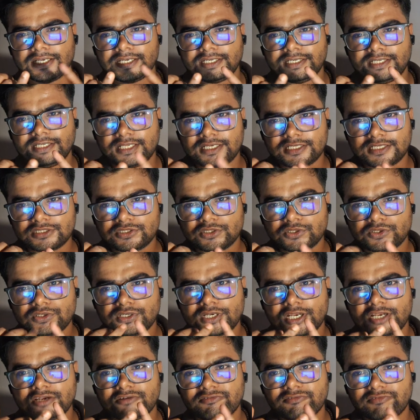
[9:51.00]
Denethor
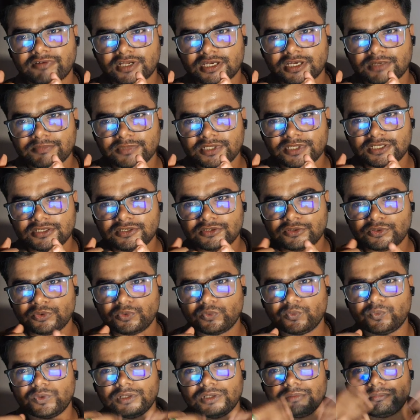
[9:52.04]
and Faramir
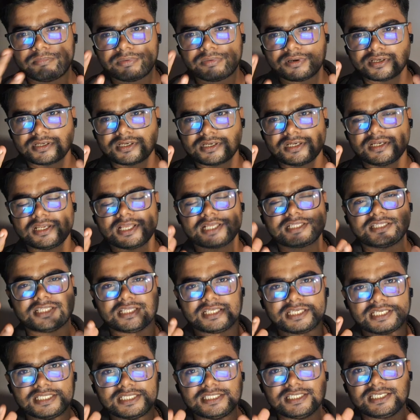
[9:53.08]
will burn like the
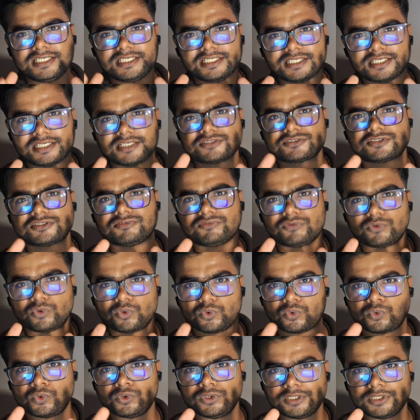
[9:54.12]
heathen kings of
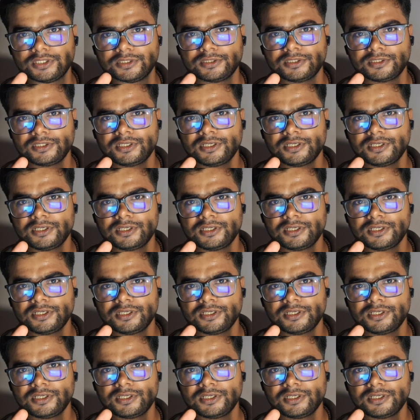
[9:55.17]
old,